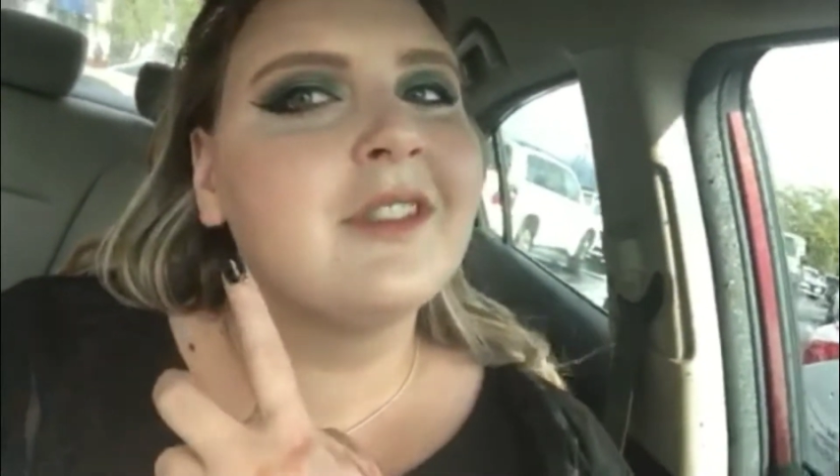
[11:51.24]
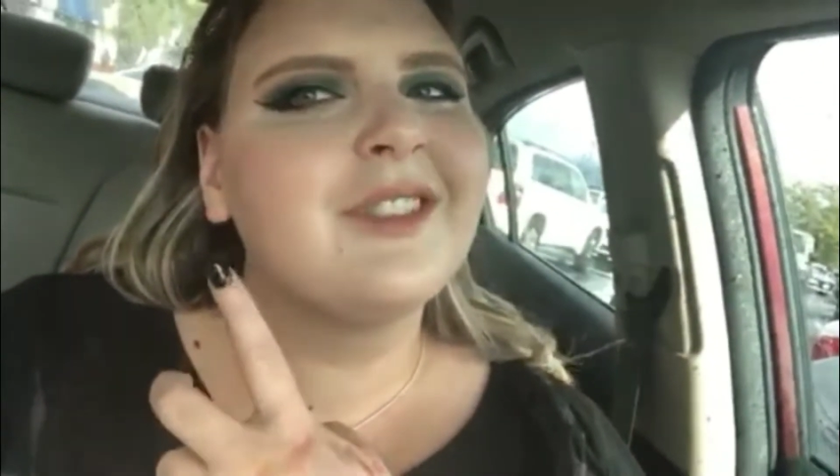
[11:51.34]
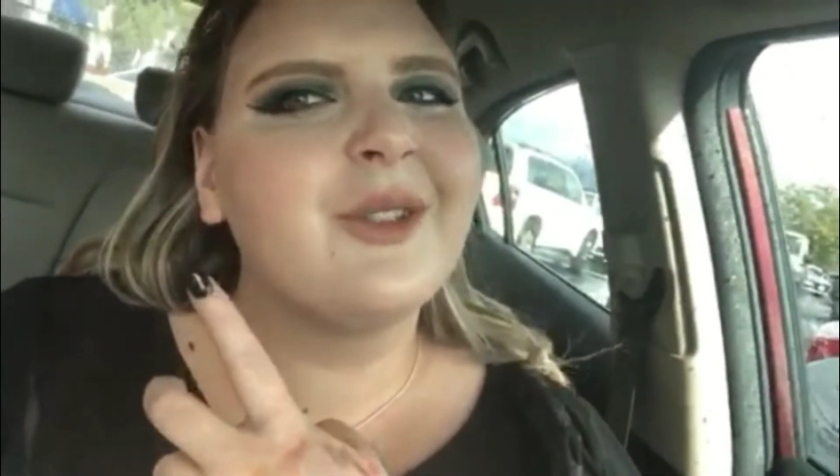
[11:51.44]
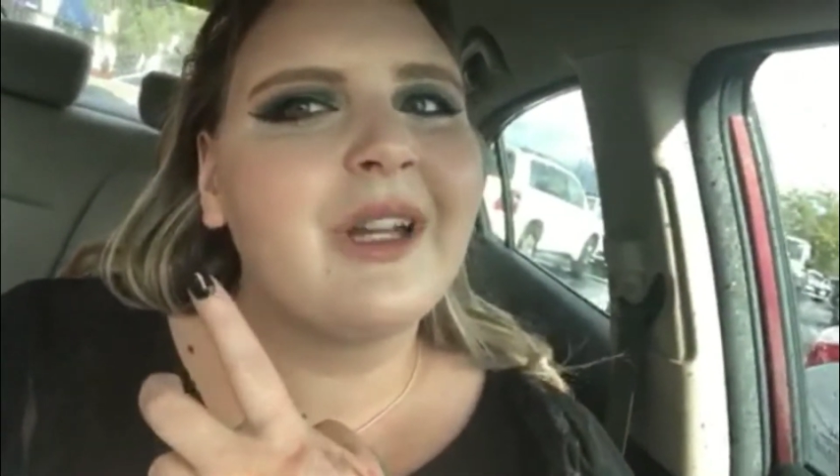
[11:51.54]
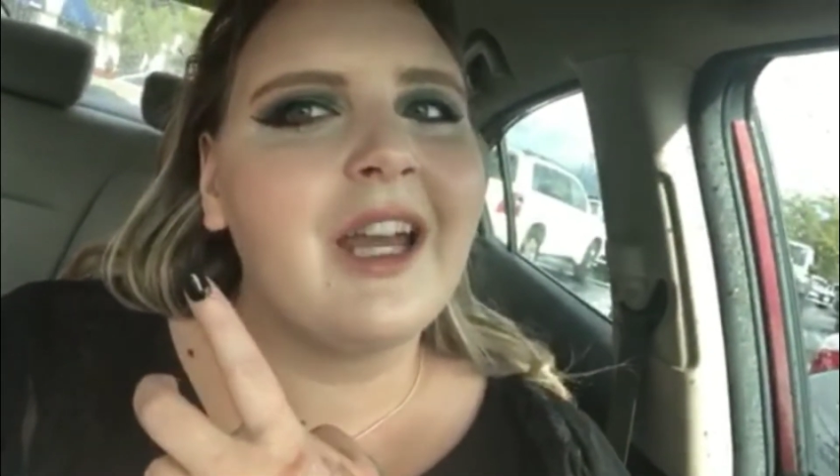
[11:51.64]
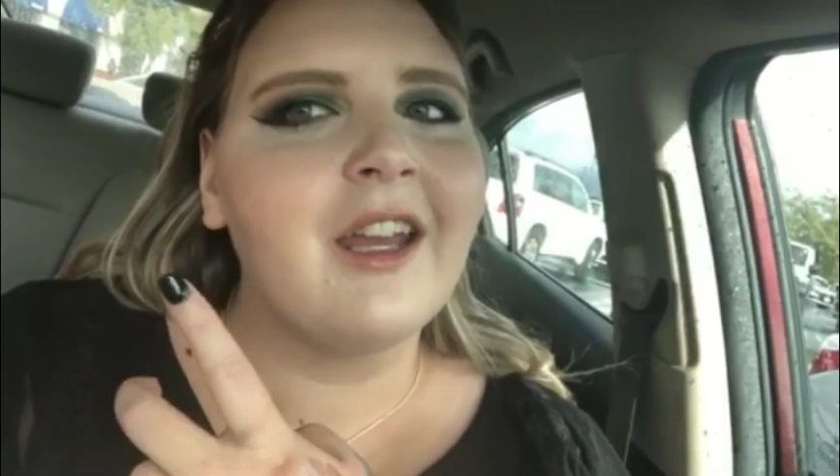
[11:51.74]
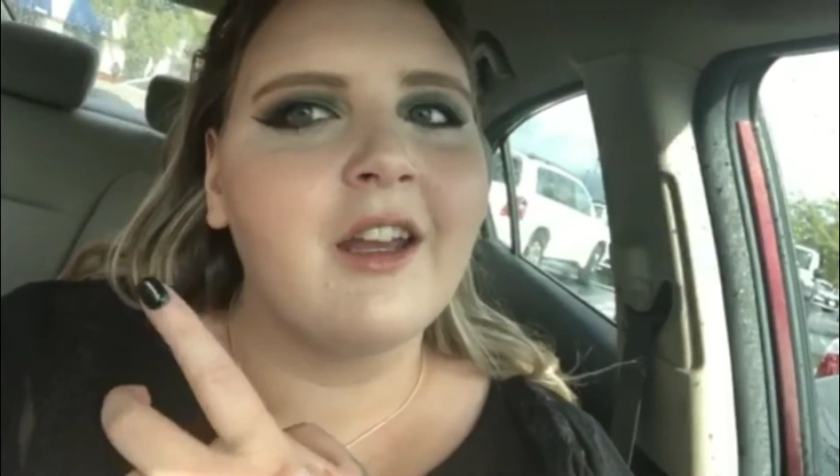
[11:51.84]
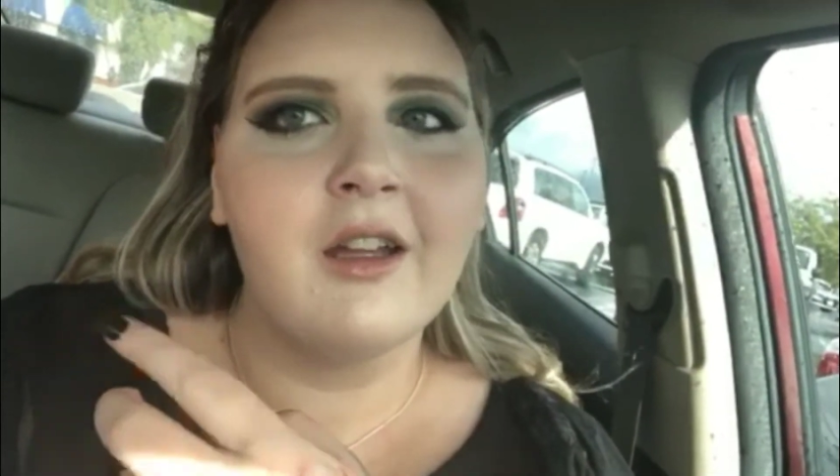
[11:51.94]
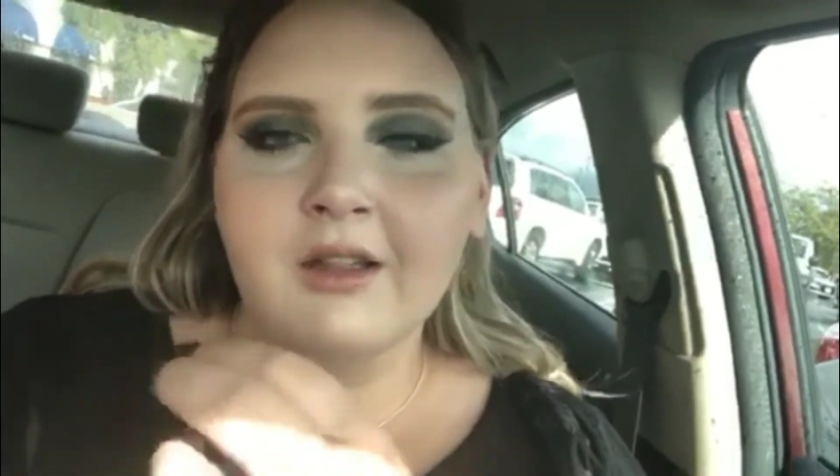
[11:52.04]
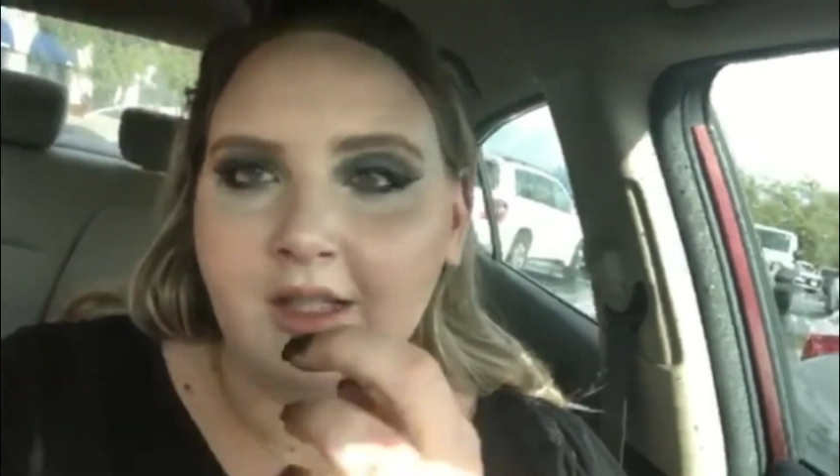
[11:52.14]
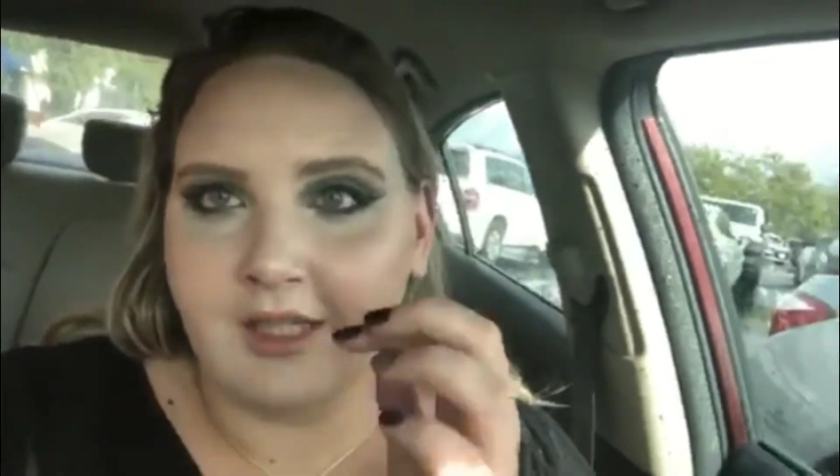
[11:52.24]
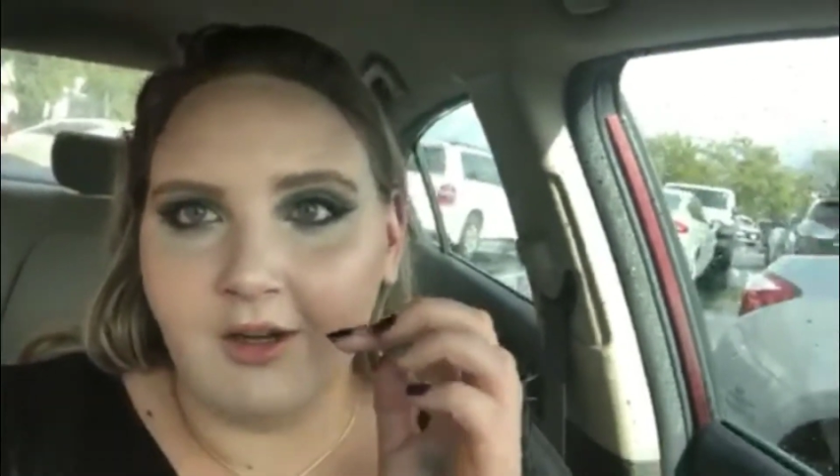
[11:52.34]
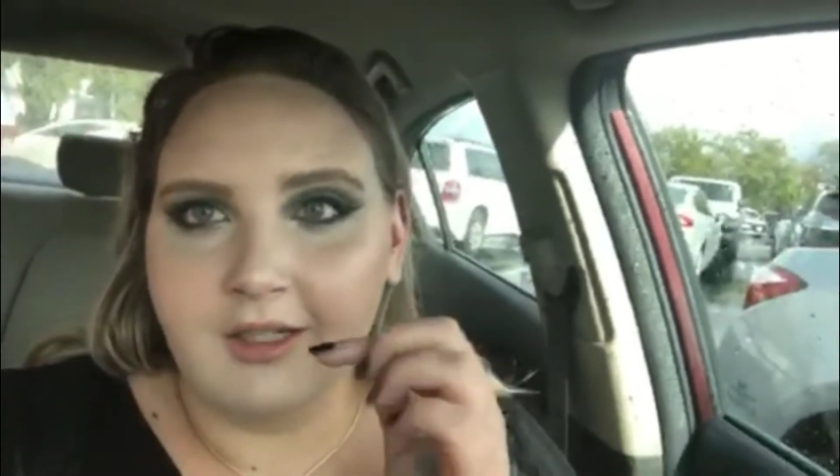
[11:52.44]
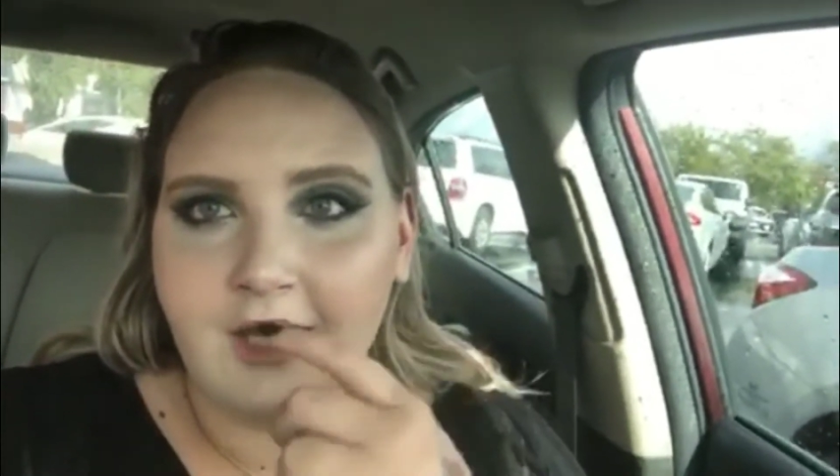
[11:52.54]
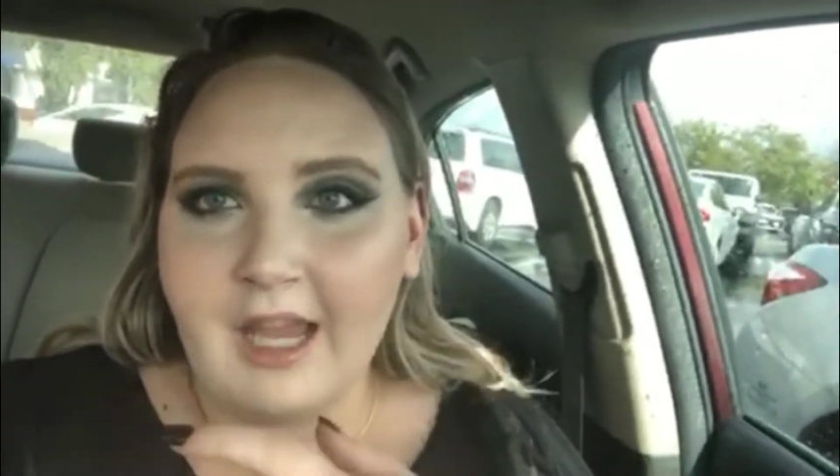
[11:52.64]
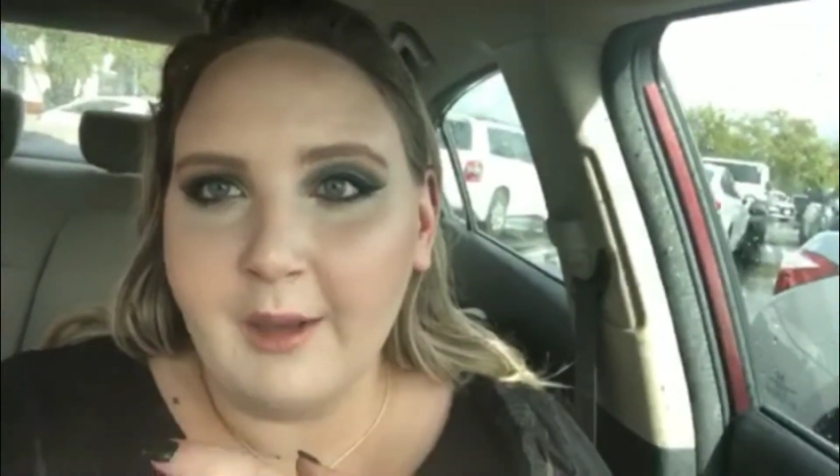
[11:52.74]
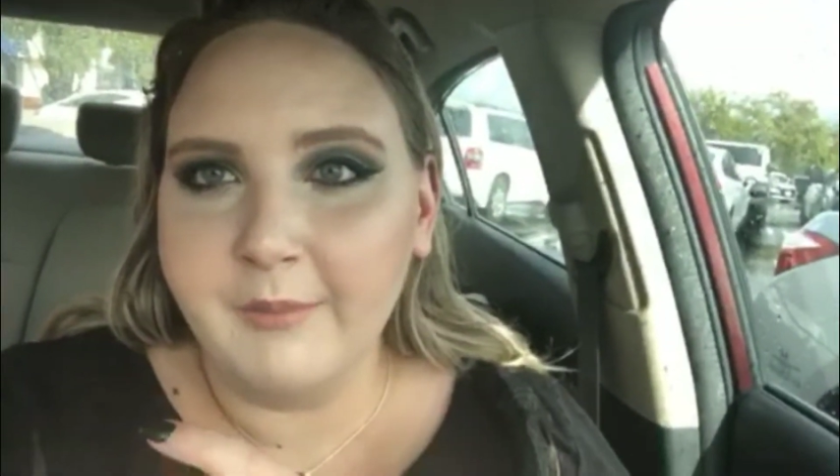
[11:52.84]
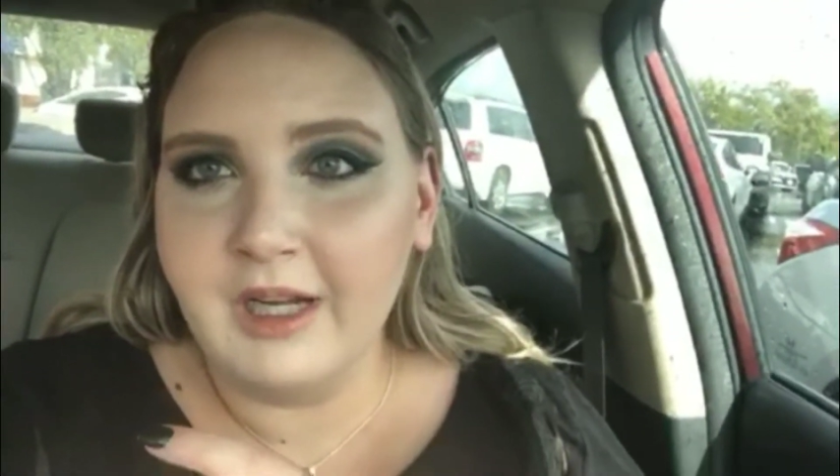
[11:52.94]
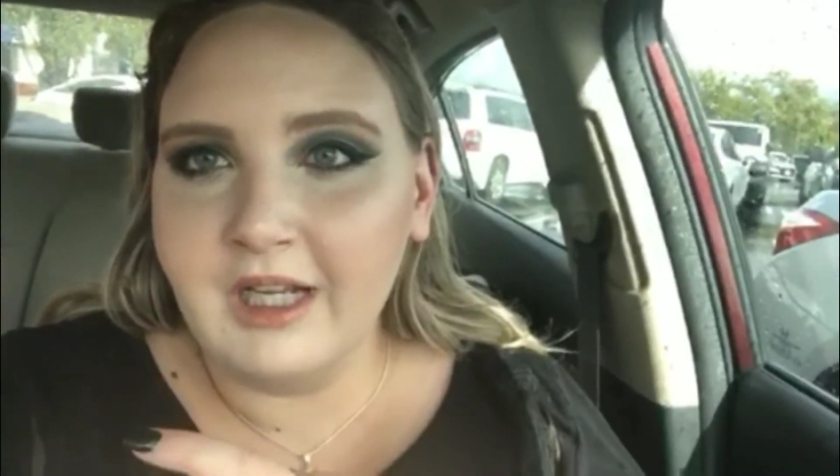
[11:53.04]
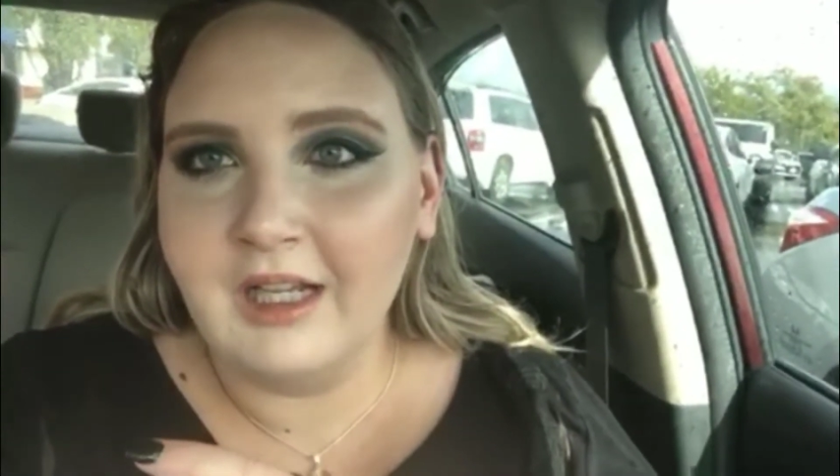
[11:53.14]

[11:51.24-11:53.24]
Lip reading: it's okay. Like on camera,